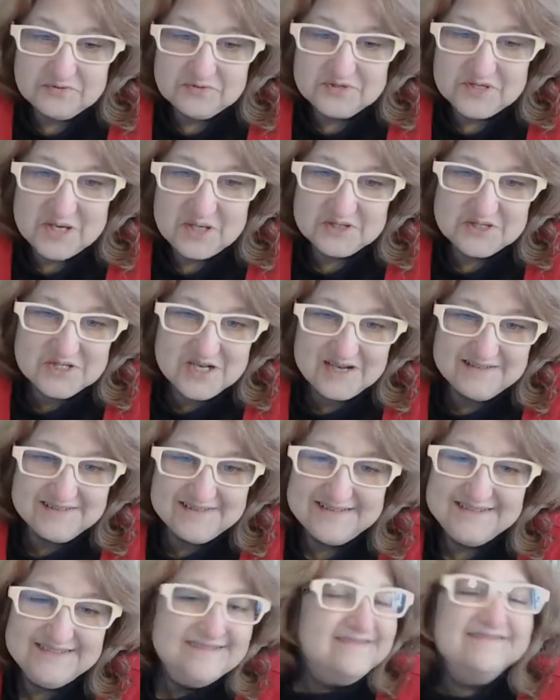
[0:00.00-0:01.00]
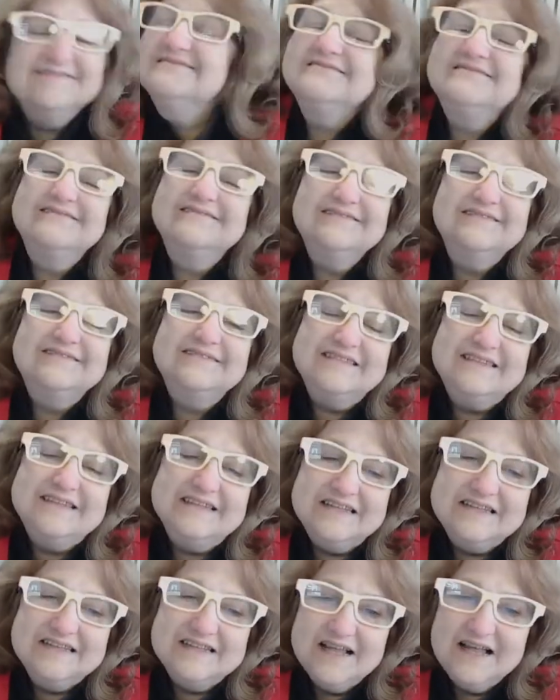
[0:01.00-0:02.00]
dark chocolate,
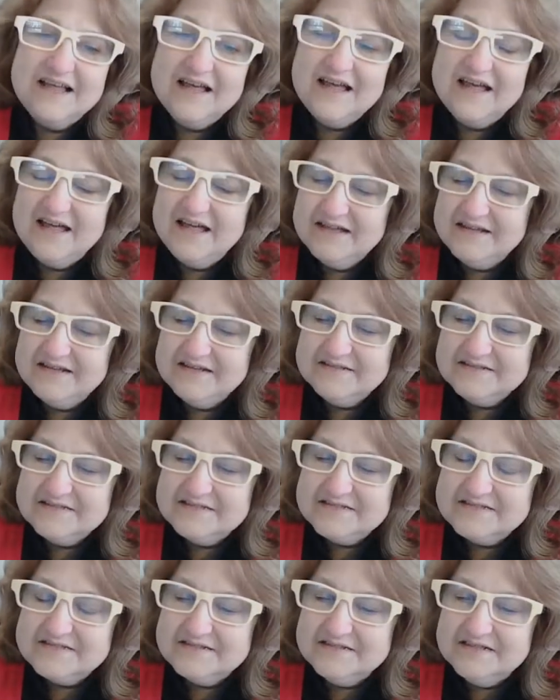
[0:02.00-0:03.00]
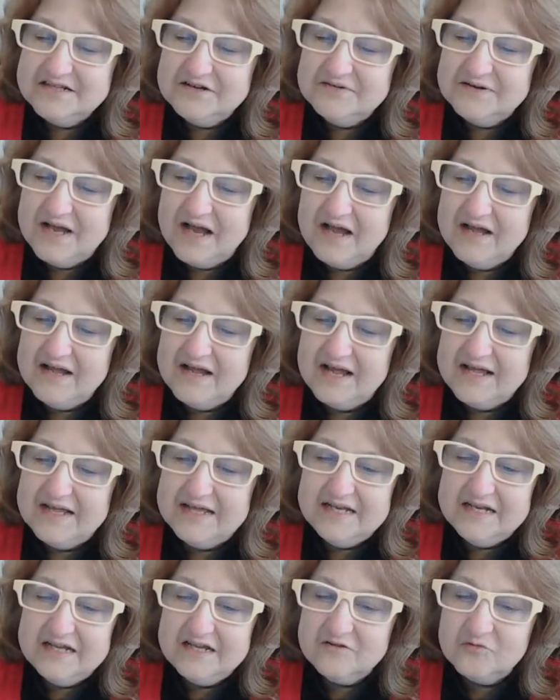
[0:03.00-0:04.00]
and
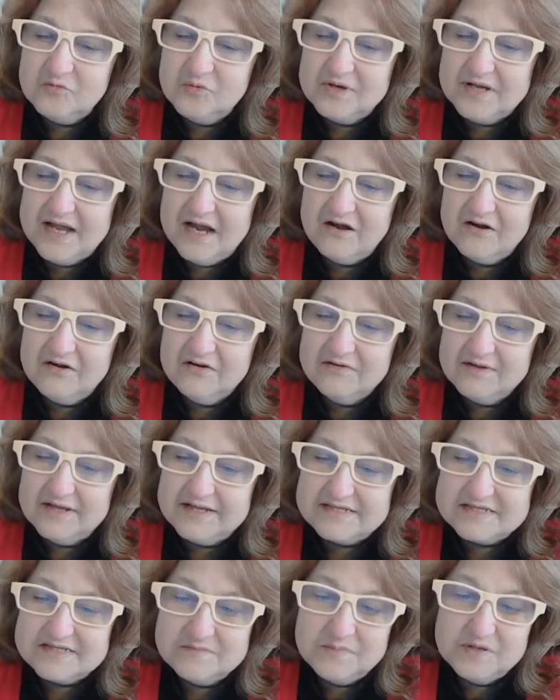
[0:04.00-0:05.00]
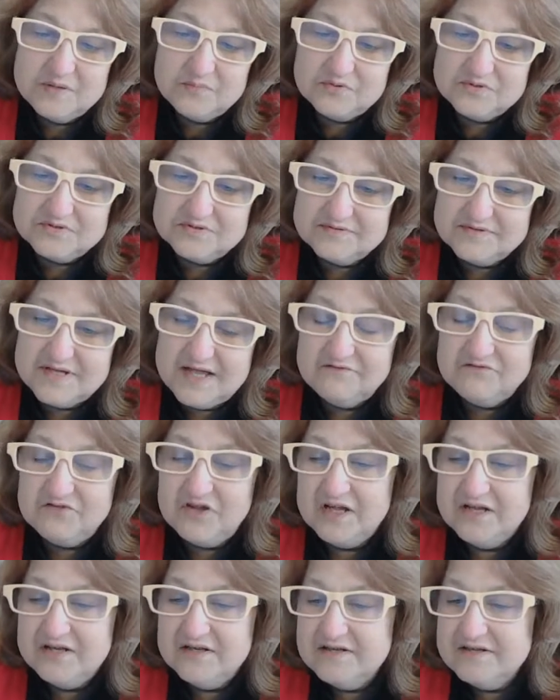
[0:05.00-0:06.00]
eating them on camera like some people have
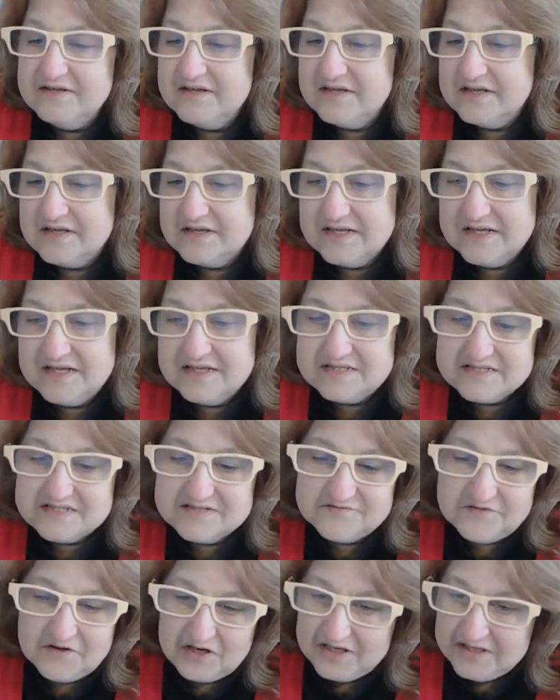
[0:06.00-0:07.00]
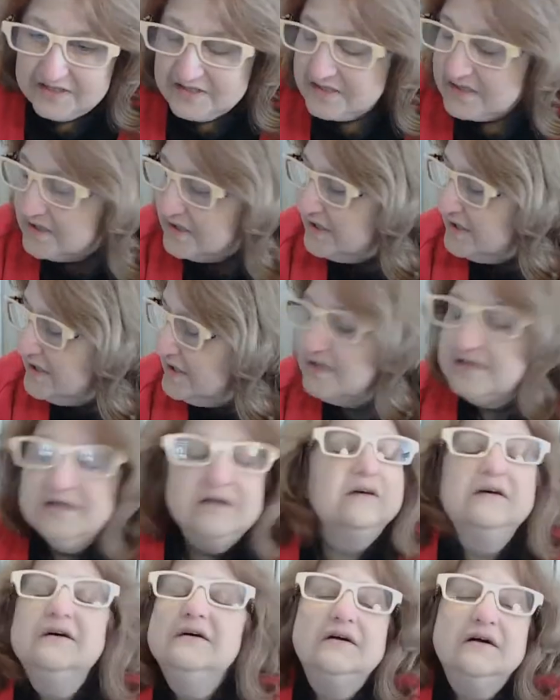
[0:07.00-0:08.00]
done, it's fine.
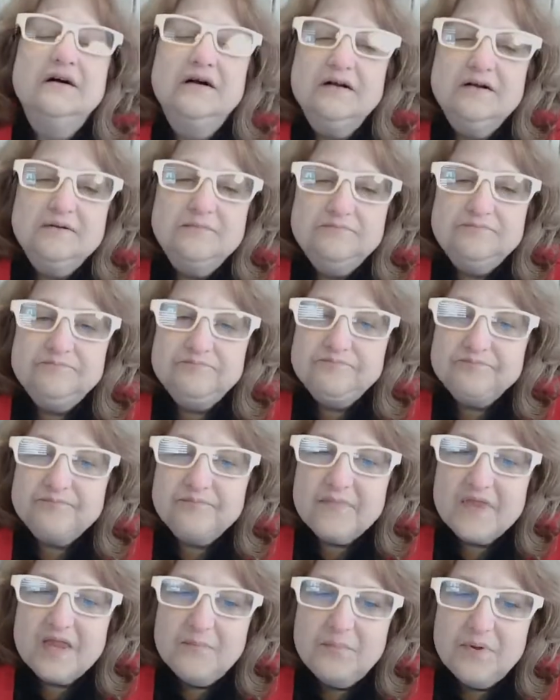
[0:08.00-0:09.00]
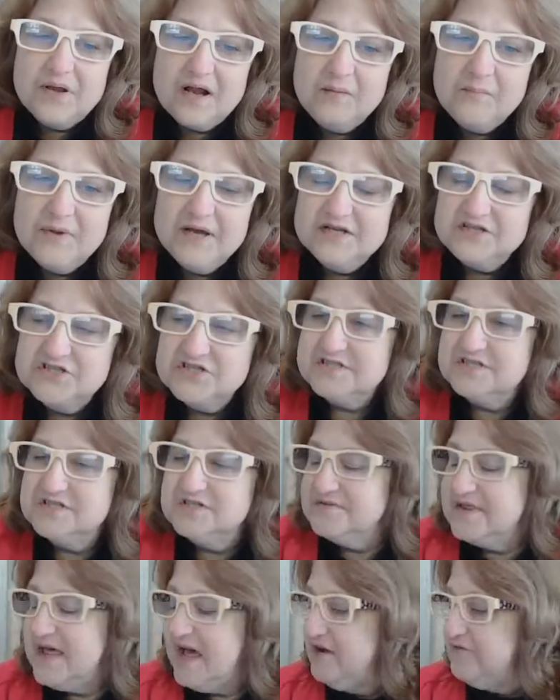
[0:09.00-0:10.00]
But I might just
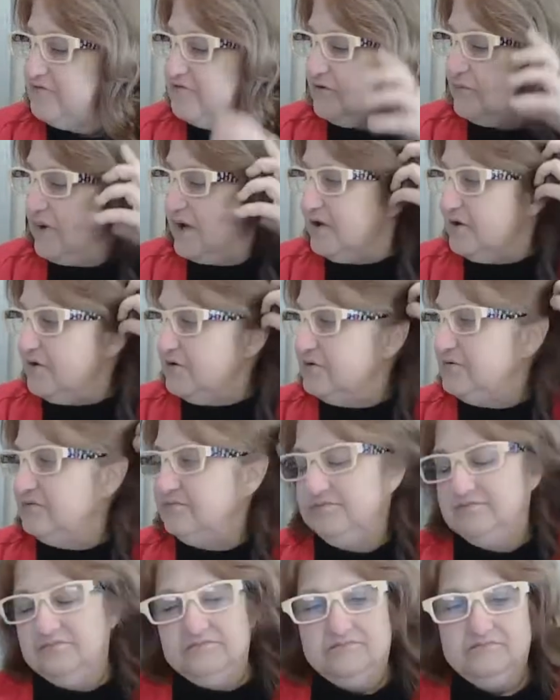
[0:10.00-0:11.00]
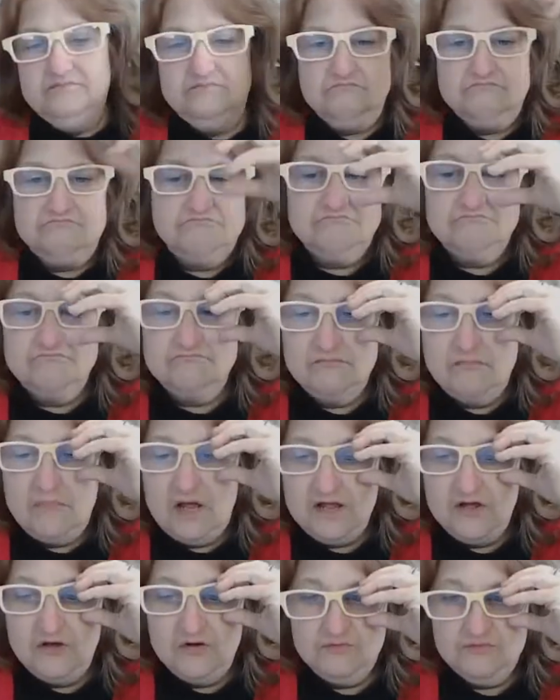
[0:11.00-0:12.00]
do that for my
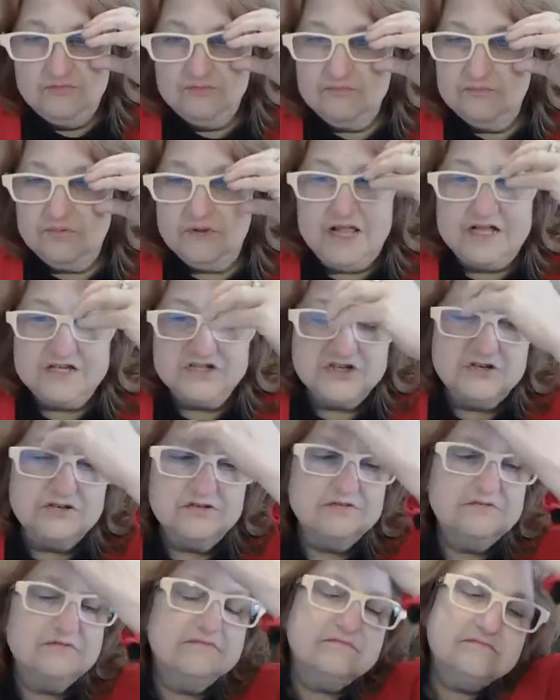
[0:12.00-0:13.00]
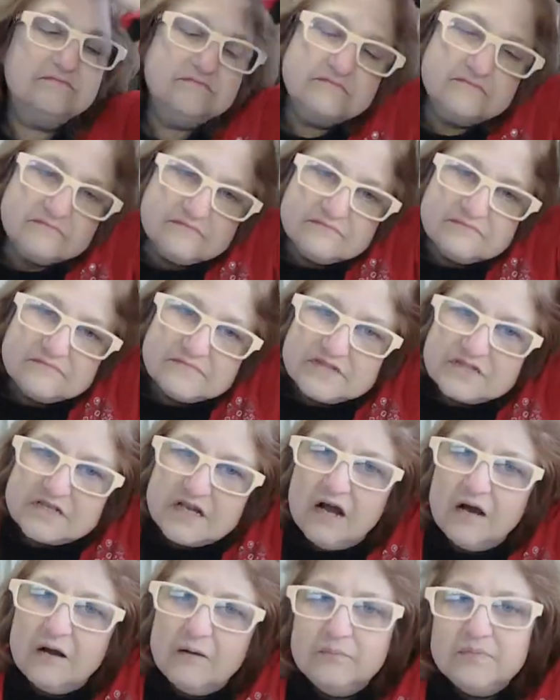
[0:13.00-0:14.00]
own pleasure to
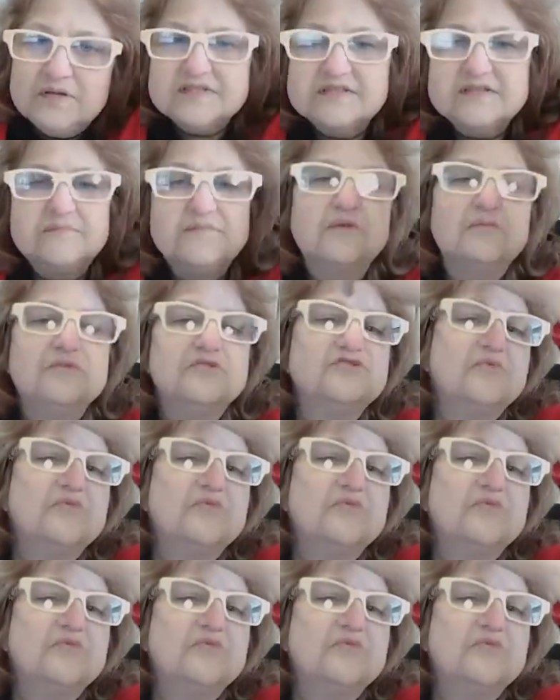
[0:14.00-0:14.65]
come. But something with